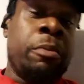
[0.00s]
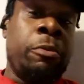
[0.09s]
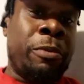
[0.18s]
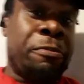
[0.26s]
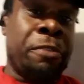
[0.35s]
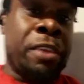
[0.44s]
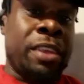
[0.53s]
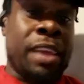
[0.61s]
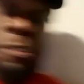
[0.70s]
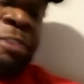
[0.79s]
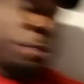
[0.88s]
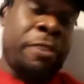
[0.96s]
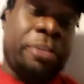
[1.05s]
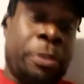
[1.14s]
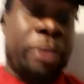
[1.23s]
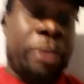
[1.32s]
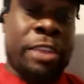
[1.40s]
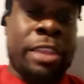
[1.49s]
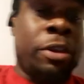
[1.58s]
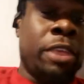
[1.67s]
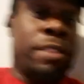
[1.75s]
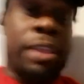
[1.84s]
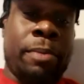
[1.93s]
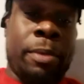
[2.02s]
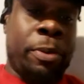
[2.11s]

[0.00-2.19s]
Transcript: to move my feet. I try to move out the way so they don't even hit me,